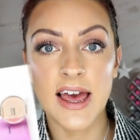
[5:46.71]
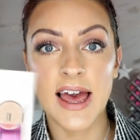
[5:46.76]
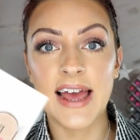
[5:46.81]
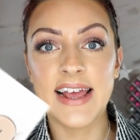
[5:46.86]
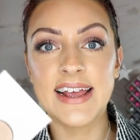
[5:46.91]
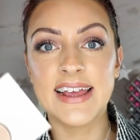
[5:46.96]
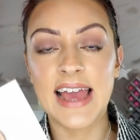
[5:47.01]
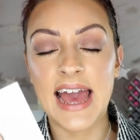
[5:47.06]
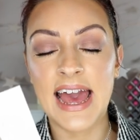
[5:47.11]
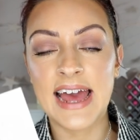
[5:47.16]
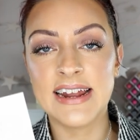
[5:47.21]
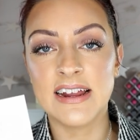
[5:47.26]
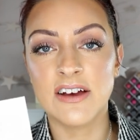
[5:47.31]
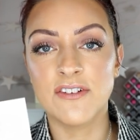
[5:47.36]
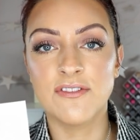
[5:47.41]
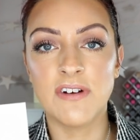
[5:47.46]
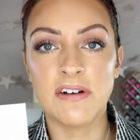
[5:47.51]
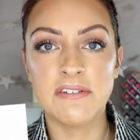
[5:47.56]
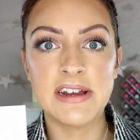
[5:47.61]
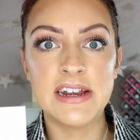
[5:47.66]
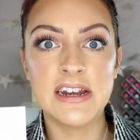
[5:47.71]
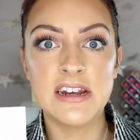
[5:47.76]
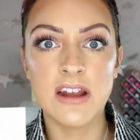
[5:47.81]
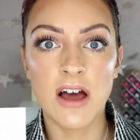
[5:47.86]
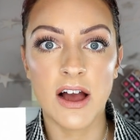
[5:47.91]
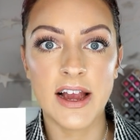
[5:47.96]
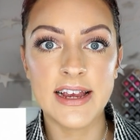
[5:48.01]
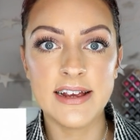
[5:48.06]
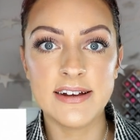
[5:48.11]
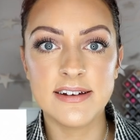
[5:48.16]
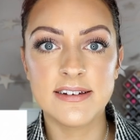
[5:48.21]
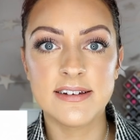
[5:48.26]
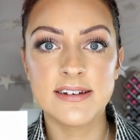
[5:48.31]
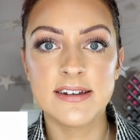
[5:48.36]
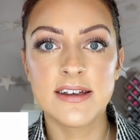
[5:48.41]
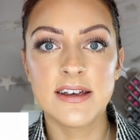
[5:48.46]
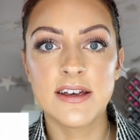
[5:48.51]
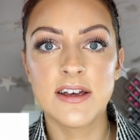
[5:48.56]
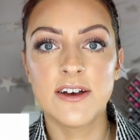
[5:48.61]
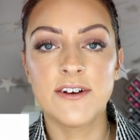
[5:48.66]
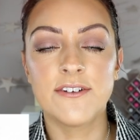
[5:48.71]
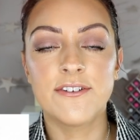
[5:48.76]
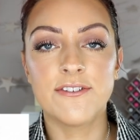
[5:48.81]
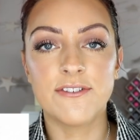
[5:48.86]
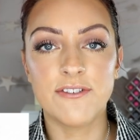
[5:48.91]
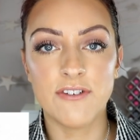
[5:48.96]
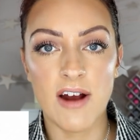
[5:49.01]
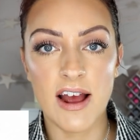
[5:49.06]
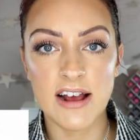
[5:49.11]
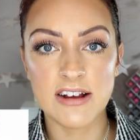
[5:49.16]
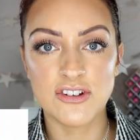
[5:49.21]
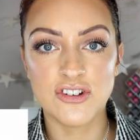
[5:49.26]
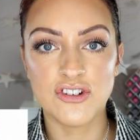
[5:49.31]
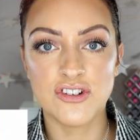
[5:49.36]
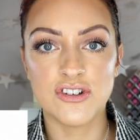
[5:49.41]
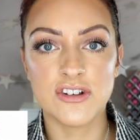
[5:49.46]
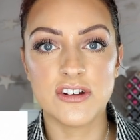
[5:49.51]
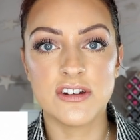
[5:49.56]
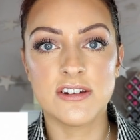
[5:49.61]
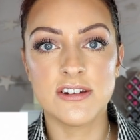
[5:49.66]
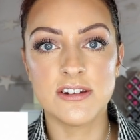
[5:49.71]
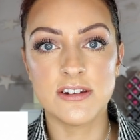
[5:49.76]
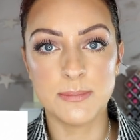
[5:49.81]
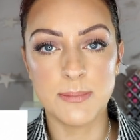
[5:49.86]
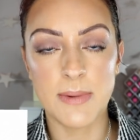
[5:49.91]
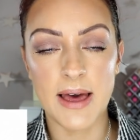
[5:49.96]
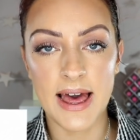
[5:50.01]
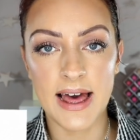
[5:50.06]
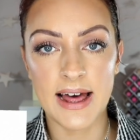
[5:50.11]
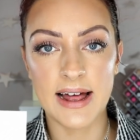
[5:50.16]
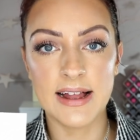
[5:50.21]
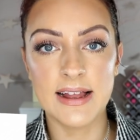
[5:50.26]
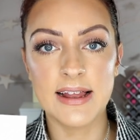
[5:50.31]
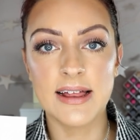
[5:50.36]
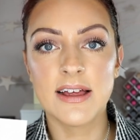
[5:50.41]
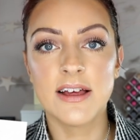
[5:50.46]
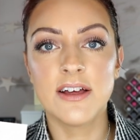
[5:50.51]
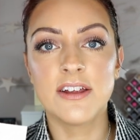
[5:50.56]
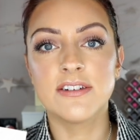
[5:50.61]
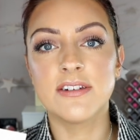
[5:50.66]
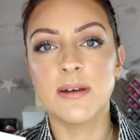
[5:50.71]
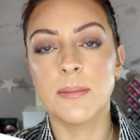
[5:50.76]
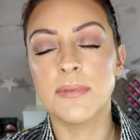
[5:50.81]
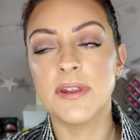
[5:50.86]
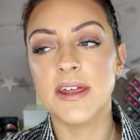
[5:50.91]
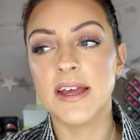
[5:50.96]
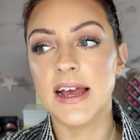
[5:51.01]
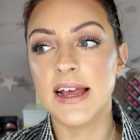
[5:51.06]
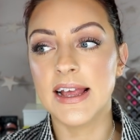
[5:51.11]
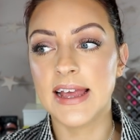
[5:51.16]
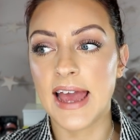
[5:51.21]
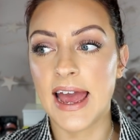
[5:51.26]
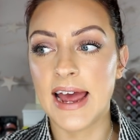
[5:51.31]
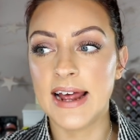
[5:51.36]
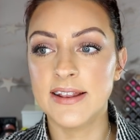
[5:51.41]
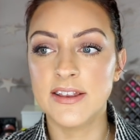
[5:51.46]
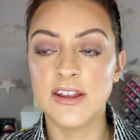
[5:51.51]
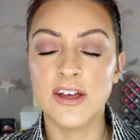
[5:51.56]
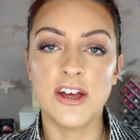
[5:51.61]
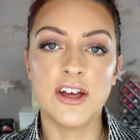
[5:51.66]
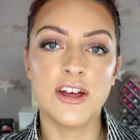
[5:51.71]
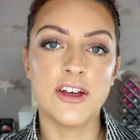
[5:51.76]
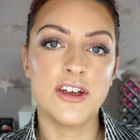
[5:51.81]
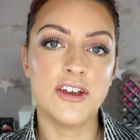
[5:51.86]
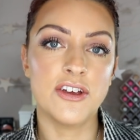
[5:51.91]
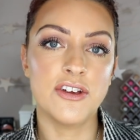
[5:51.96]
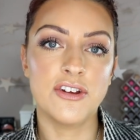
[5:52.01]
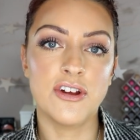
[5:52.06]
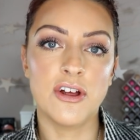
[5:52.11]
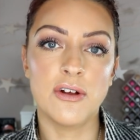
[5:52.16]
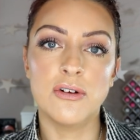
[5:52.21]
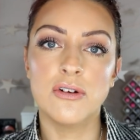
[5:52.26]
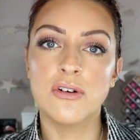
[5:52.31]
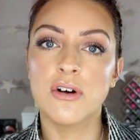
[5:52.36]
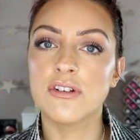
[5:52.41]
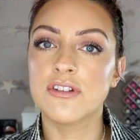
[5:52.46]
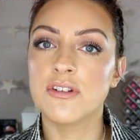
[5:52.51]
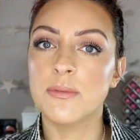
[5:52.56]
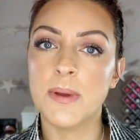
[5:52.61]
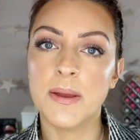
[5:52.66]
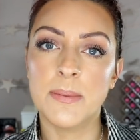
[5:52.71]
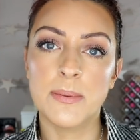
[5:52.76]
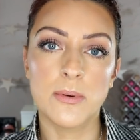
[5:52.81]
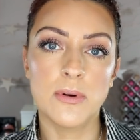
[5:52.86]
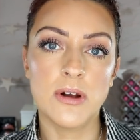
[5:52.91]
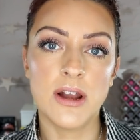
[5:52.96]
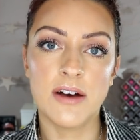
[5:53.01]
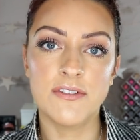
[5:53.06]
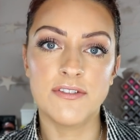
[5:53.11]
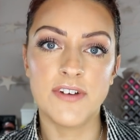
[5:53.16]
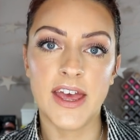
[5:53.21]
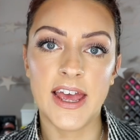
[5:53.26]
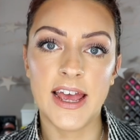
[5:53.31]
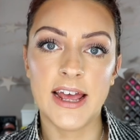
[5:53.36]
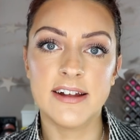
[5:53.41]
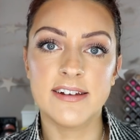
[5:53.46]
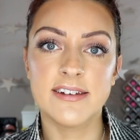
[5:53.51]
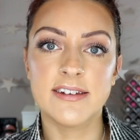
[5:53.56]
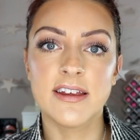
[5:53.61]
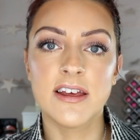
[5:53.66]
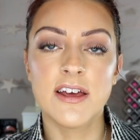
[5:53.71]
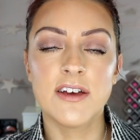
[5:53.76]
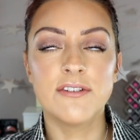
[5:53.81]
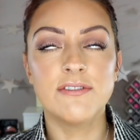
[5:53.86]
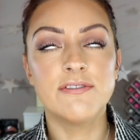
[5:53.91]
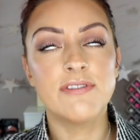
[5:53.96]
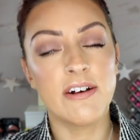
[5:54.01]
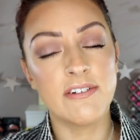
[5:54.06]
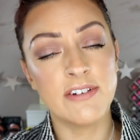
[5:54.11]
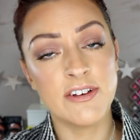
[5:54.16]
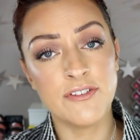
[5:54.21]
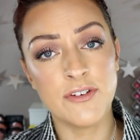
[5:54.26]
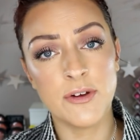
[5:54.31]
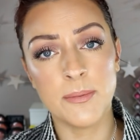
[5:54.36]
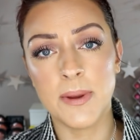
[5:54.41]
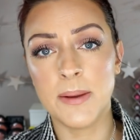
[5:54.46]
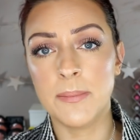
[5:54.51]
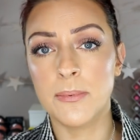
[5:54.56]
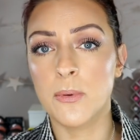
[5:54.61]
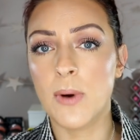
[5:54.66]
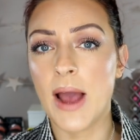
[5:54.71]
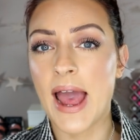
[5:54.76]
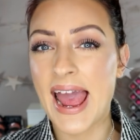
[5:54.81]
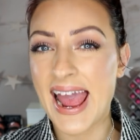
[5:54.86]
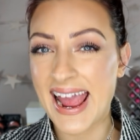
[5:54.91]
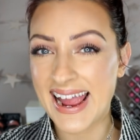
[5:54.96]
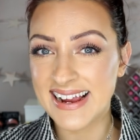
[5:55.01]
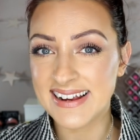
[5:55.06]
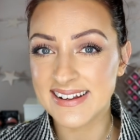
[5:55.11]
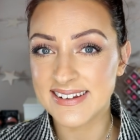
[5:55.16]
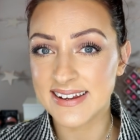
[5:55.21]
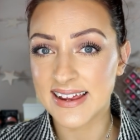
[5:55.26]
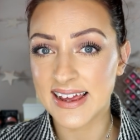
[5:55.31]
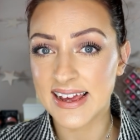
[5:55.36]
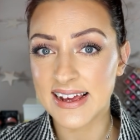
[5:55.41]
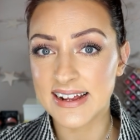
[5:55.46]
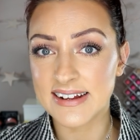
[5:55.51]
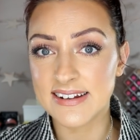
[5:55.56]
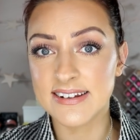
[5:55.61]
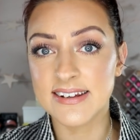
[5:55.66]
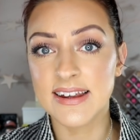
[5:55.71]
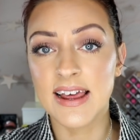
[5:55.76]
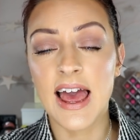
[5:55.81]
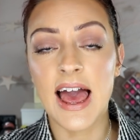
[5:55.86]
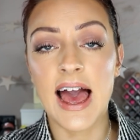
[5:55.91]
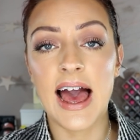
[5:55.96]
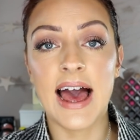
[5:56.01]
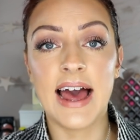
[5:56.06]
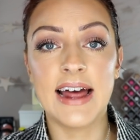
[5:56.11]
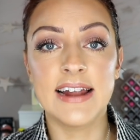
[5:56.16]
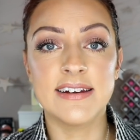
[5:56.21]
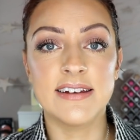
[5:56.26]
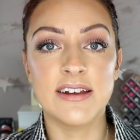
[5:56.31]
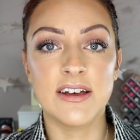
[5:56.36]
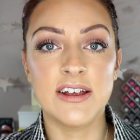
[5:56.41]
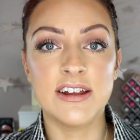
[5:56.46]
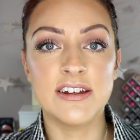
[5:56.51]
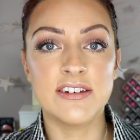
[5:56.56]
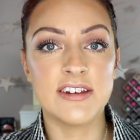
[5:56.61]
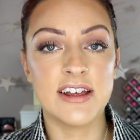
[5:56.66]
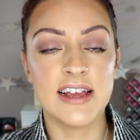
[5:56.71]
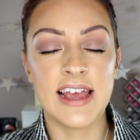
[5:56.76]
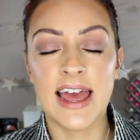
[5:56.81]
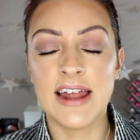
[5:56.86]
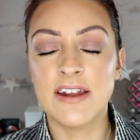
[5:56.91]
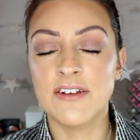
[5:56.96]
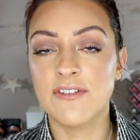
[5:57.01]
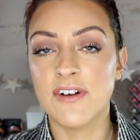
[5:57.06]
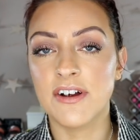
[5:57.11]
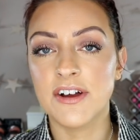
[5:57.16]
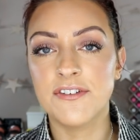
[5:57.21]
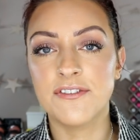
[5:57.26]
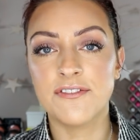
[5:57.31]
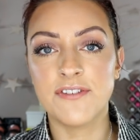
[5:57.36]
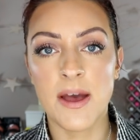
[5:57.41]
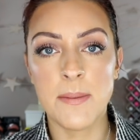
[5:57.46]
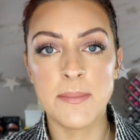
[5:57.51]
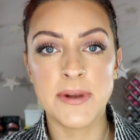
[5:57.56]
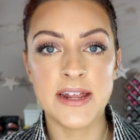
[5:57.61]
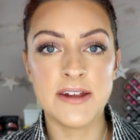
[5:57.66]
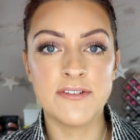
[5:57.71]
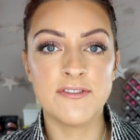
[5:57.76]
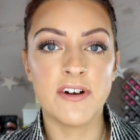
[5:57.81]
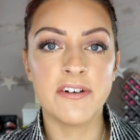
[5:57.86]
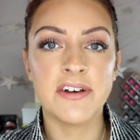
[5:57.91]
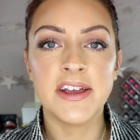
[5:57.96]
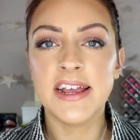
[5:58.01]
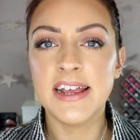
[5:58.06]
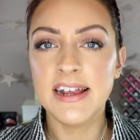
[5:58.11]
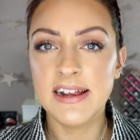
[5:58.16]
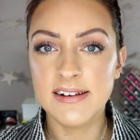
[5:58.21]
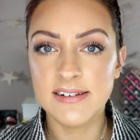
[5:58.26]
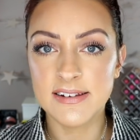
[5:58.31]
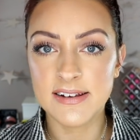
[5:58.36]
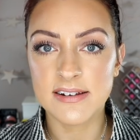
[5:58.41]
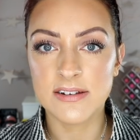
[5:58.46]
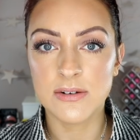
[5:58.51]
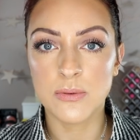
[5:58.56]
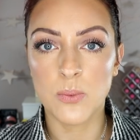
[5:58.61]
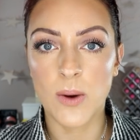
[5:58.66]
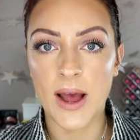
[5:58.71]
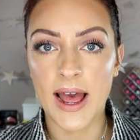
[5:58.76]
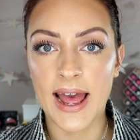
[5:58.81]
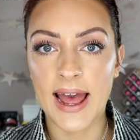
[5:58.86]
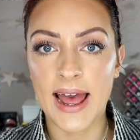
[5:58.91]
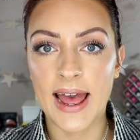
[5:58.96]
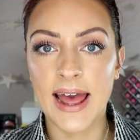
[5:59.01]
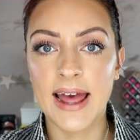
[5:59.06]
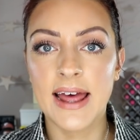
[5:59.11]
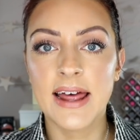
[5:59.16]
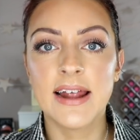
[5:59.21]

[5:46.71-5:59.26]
Again, a very light, fresh smell, something again that, you know, lots of people love it, very few people hate it, and it's again a very feminine, very easy to wear,